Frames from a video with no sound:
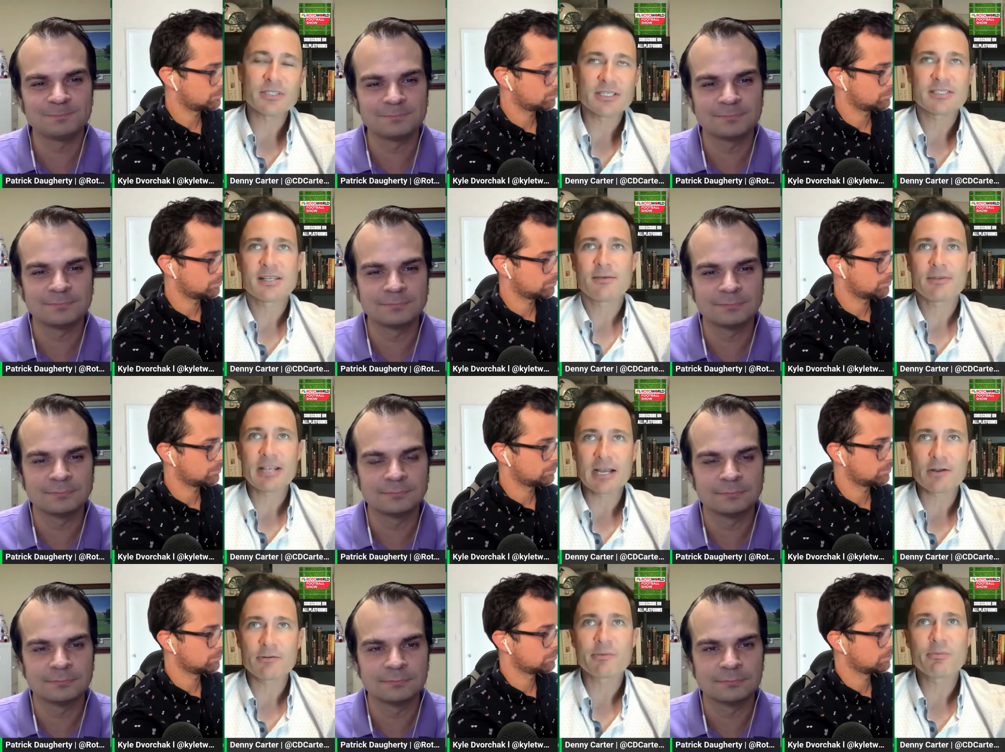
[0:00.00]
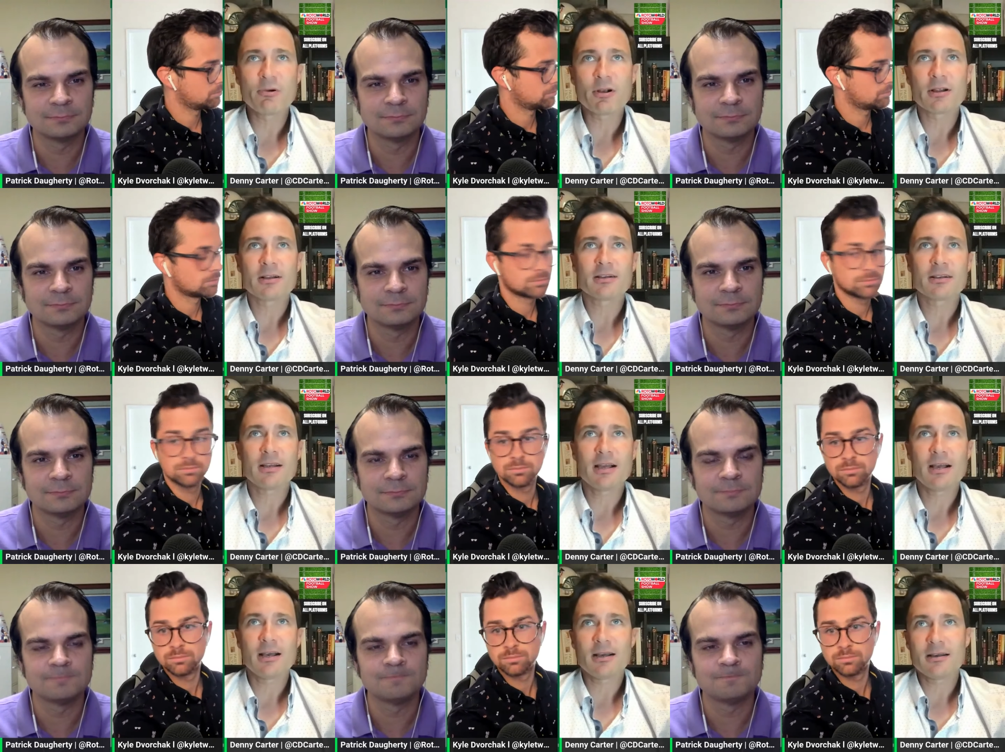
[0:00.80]
Speaker 1: is that we got a report
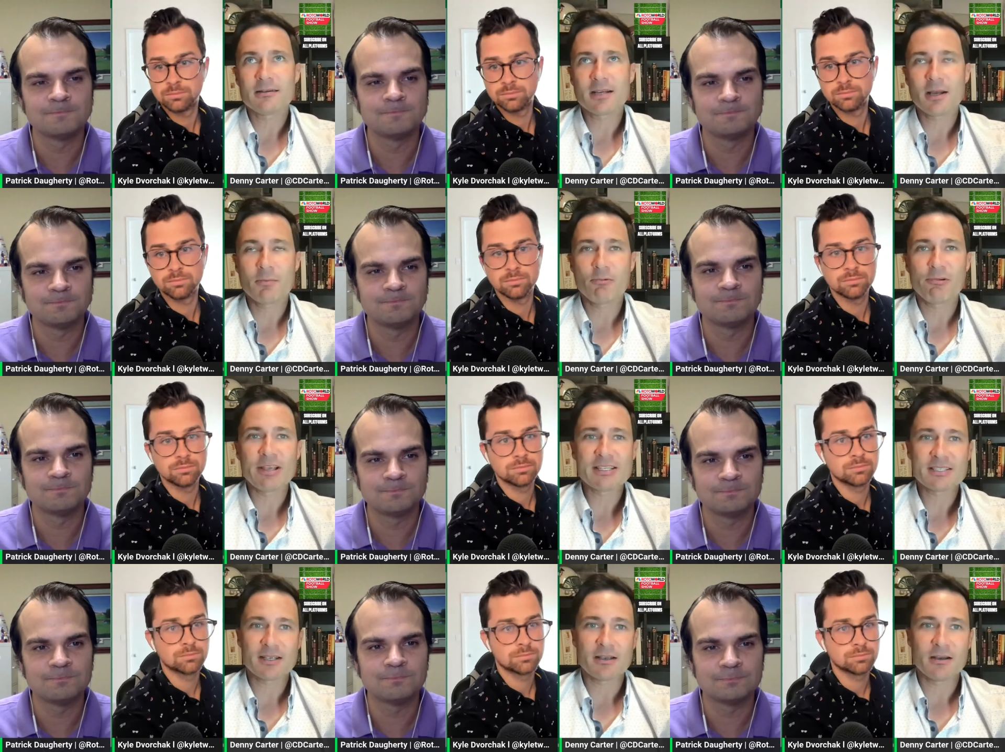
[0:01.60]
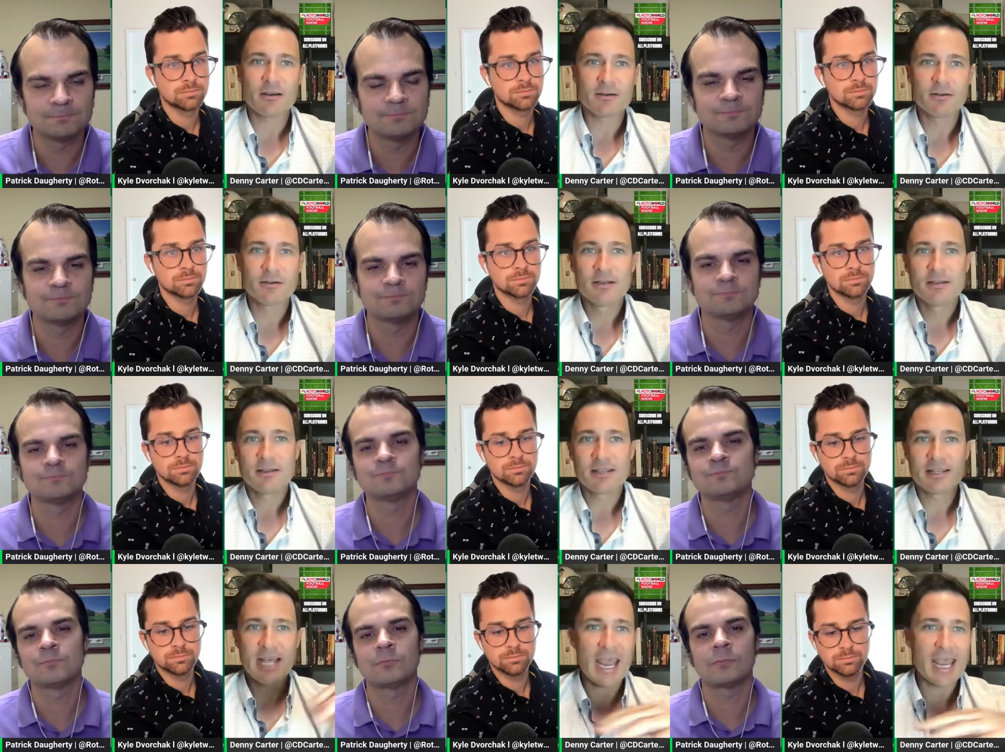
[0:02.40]
uh, a couple weeks ago,
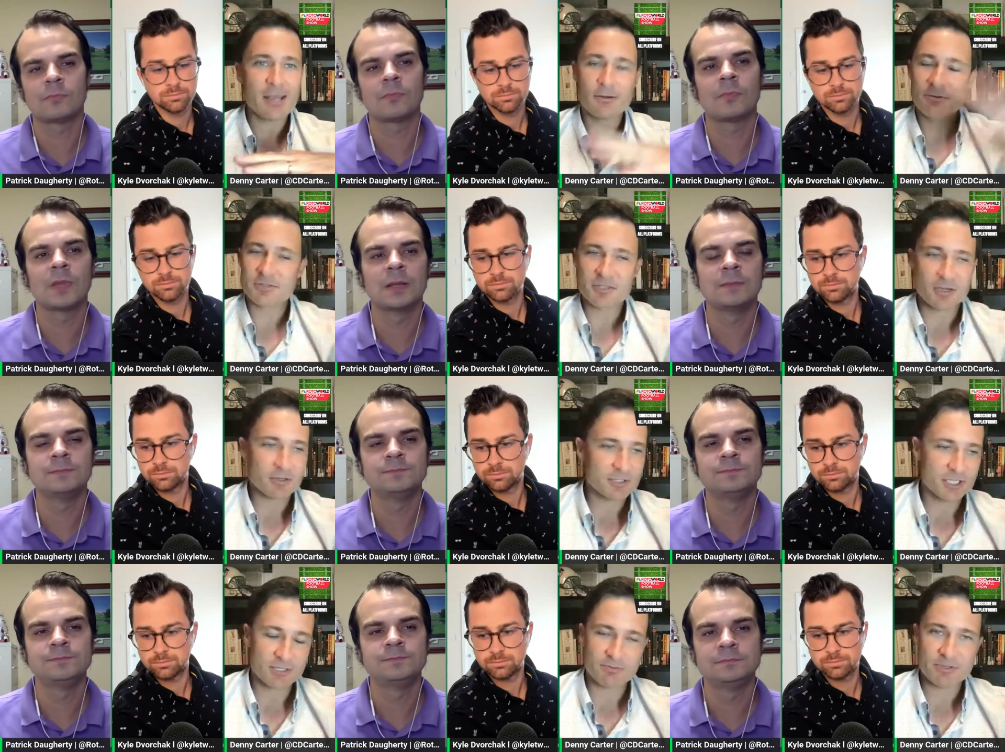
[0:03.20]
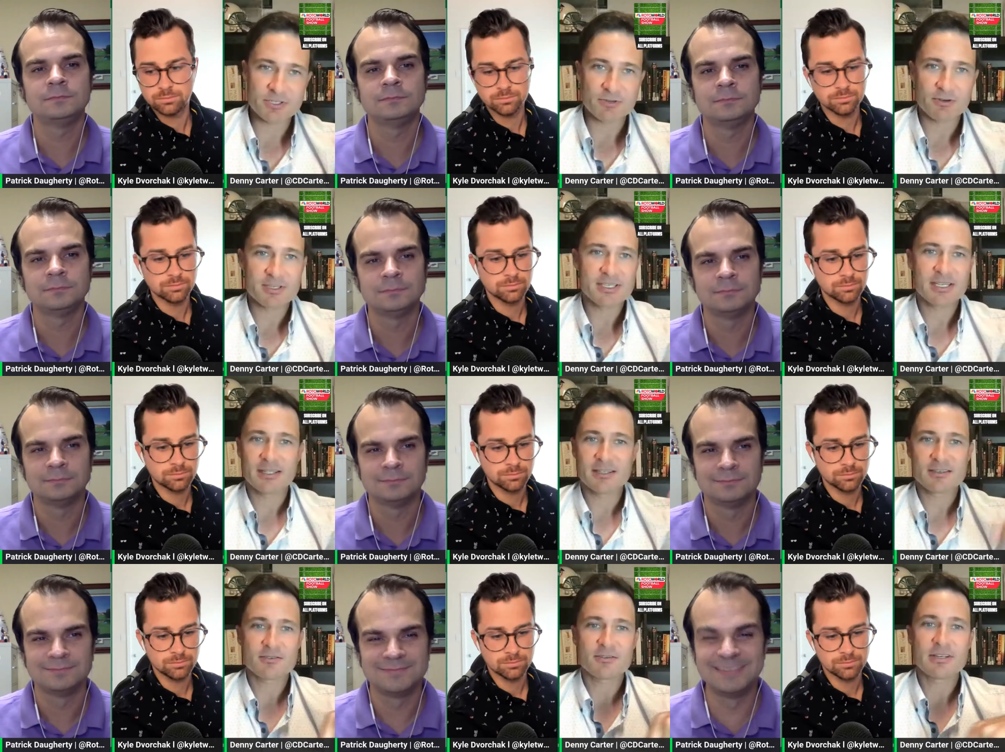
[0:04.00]
and the haters are just rejoicing
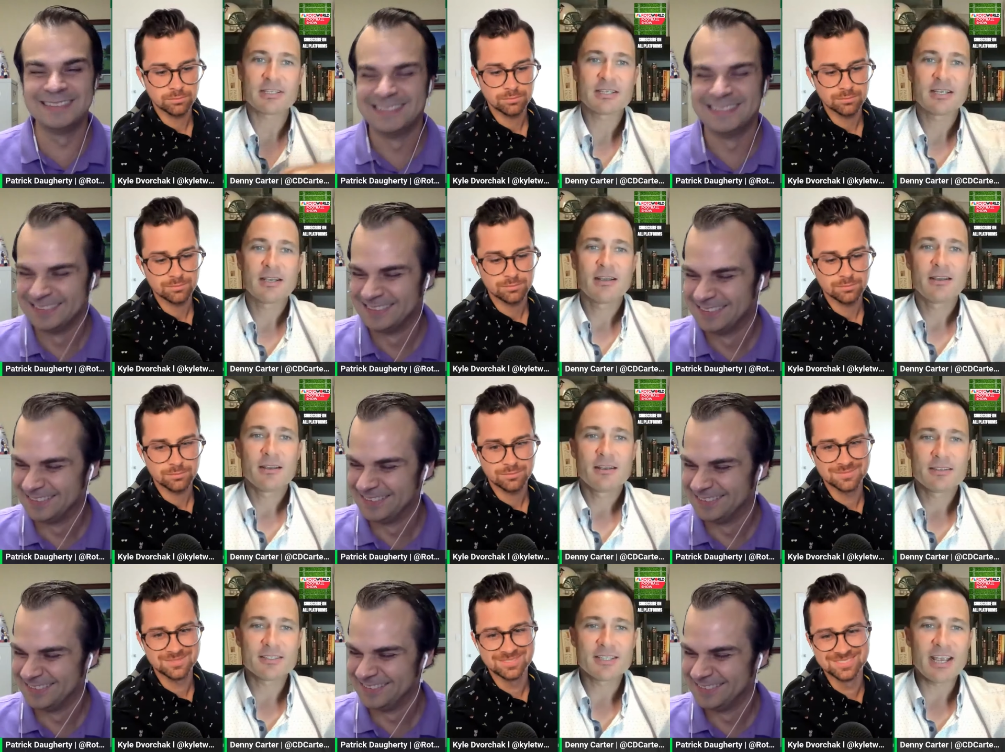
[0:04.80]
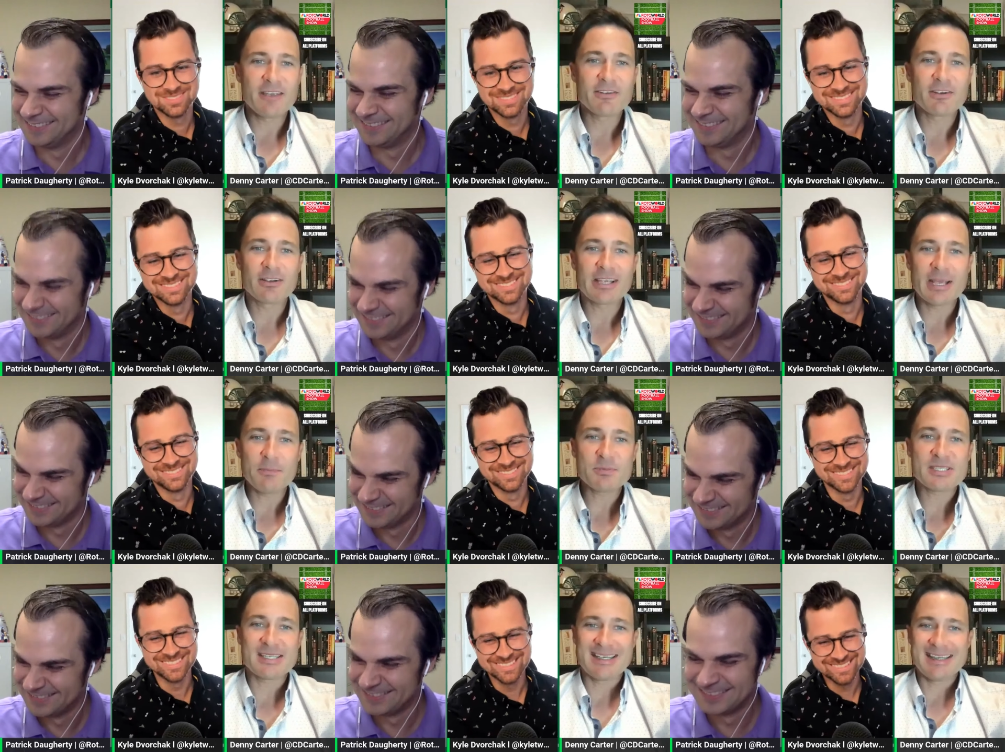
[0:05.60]
in the streets. Xavier
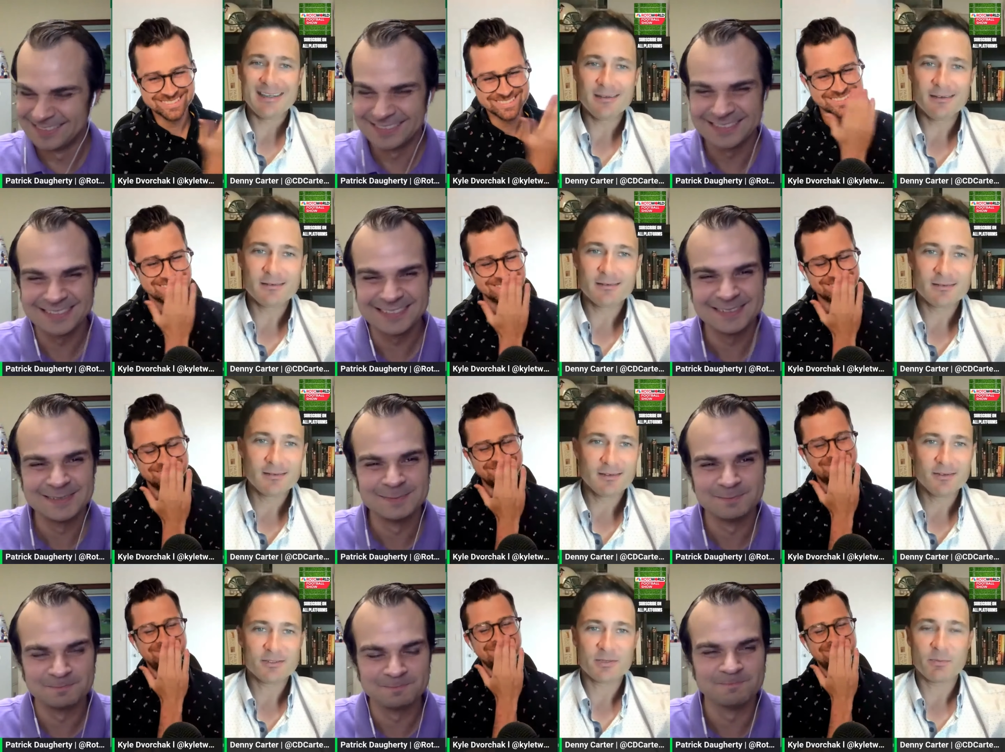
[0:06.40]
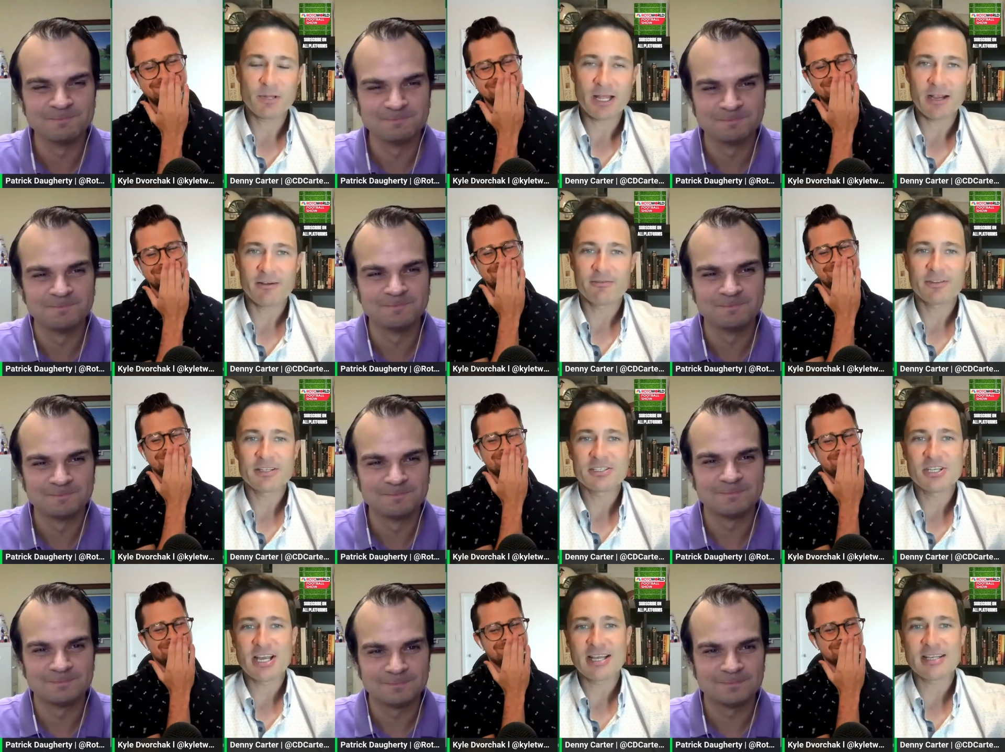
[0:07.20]
Gipson, who's a player for
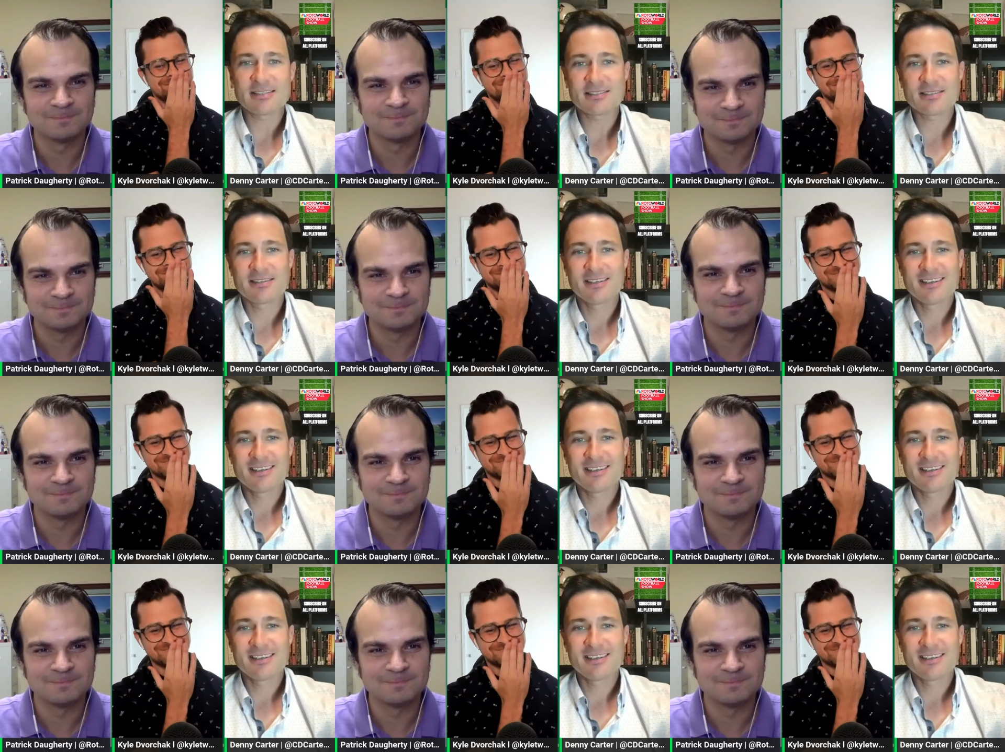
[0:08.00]
the Jets,